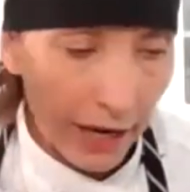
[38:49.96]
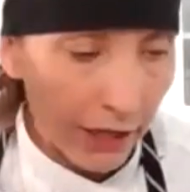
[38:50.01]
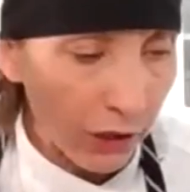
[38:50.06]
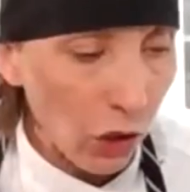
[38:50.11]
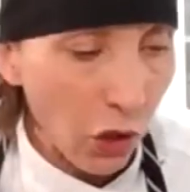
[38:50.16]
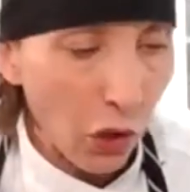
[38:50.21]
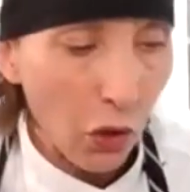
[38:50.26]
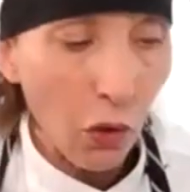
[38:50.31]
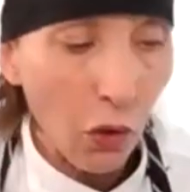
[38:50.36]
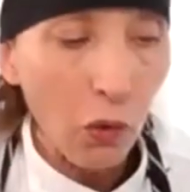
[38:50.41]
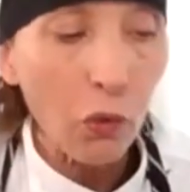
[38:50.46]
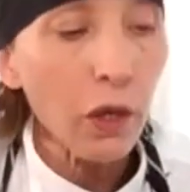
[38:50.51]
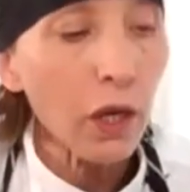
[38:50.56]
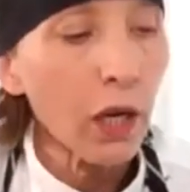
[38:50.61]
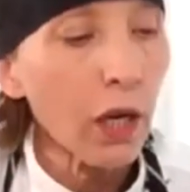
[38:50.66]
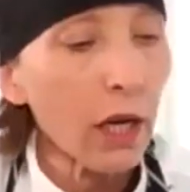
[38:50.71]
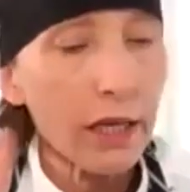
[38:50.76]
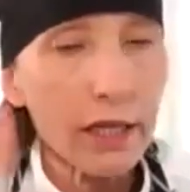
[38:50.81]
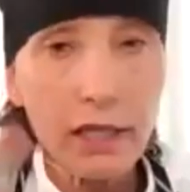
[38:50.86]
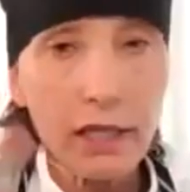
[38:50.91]
I know
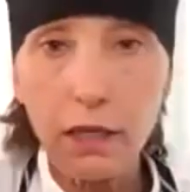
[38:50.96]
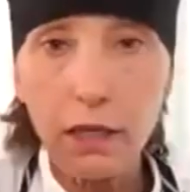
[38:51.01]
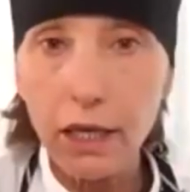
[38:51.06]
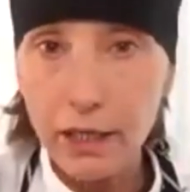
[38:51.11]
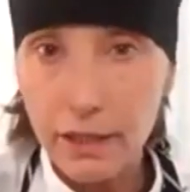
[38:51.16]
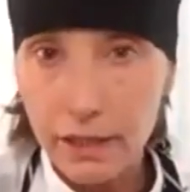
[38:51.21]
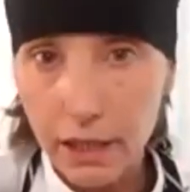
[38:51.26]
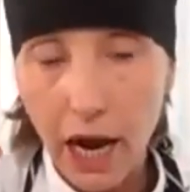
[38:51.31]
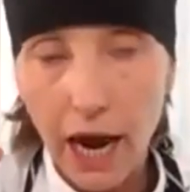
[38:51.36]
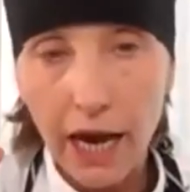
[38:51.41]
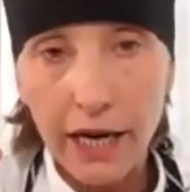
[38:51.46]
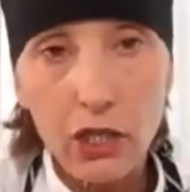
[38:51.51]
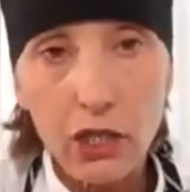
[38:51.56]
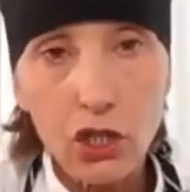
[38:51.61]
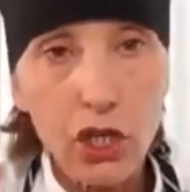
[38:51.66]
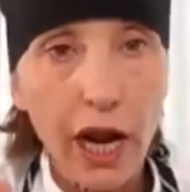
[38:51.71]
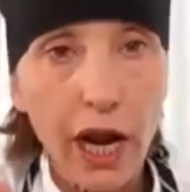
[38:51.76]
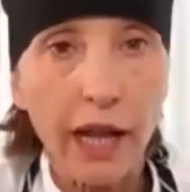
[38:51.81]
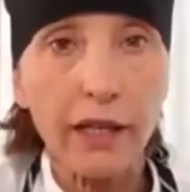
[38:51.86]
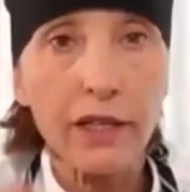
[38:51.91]
it's kind of
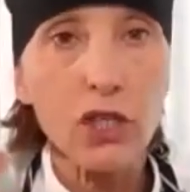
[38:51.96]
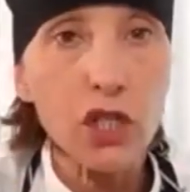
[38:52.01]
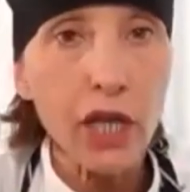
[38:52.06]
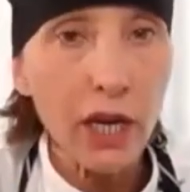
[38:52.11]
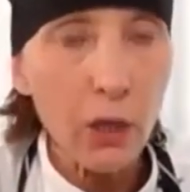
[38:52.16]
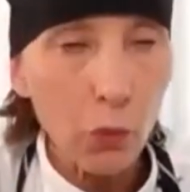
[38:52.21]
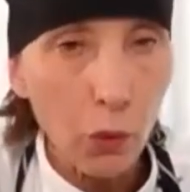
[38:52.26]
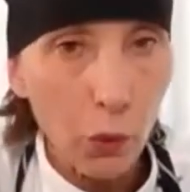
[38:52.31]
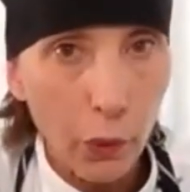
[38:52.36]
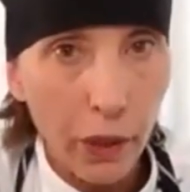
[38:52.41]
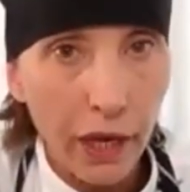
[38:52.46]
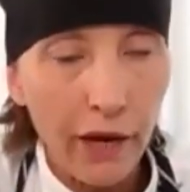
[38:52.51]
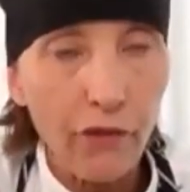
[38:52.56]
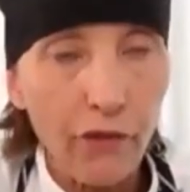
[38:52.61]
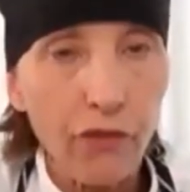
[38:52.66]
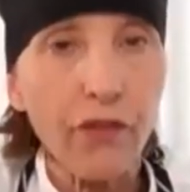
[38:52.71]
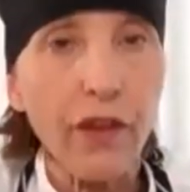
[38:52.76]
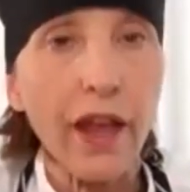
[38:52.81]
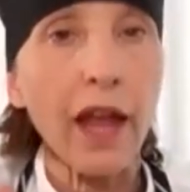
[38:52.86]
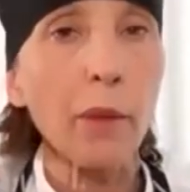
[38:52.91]
challenging when we
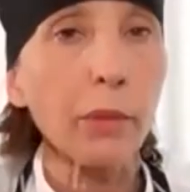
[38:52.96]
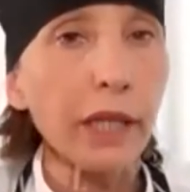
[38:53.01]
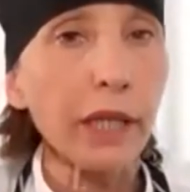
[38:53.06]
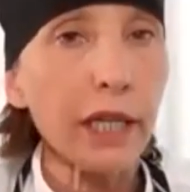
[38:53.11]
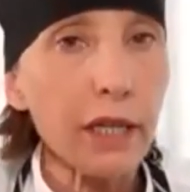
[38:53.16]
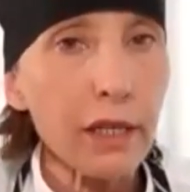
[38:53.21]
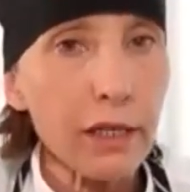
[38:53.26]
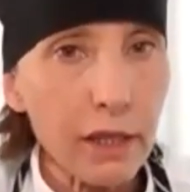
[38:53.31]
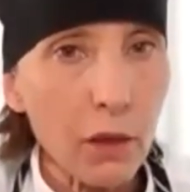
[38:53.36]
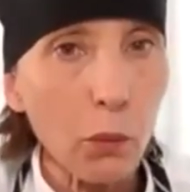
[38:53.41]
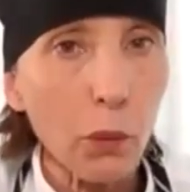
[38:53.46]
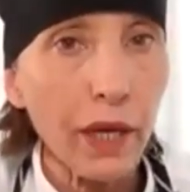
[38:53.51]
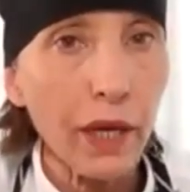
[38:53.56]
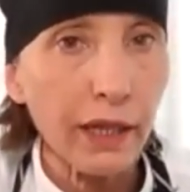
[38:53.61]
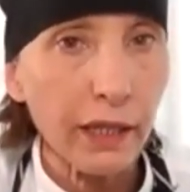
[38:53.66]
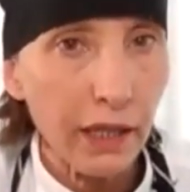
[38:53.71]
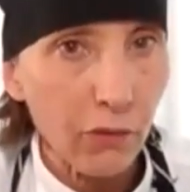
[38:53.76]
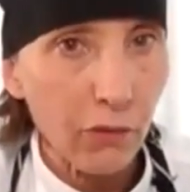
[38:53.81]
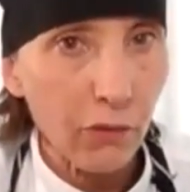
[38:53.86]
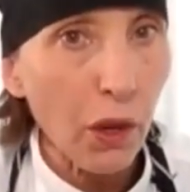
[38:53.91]
have families and we
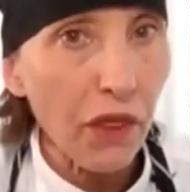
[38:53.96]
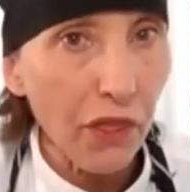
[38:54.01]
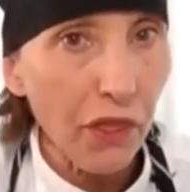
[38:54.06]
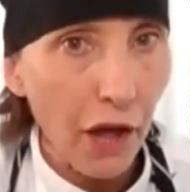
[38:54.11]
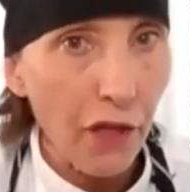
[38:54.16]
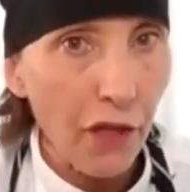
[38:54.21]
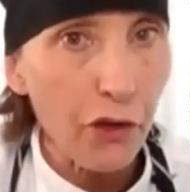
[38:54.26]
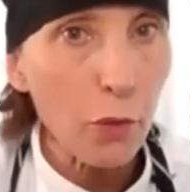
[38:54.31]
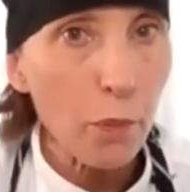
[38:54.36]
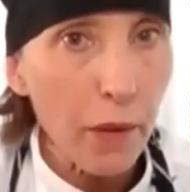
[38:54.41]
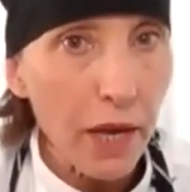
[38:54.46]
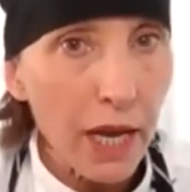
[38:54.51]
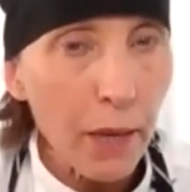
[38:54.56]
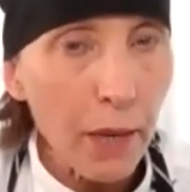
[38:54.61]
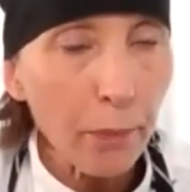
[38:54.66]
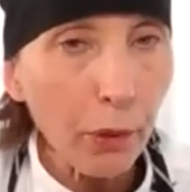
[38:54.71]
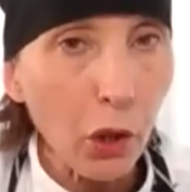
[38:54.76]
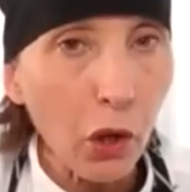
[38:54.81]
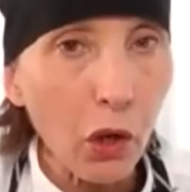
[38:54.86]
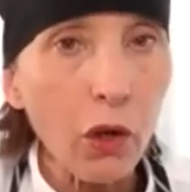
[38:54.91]
live with other
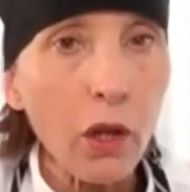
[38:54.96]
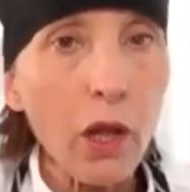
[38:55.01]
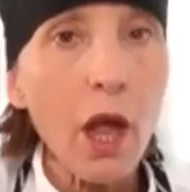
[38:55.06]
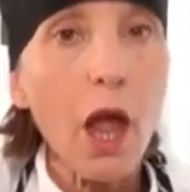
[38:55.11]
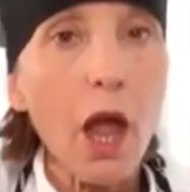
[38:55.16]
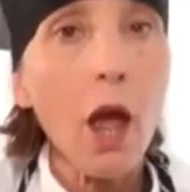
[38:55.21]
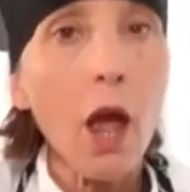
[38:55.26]
people,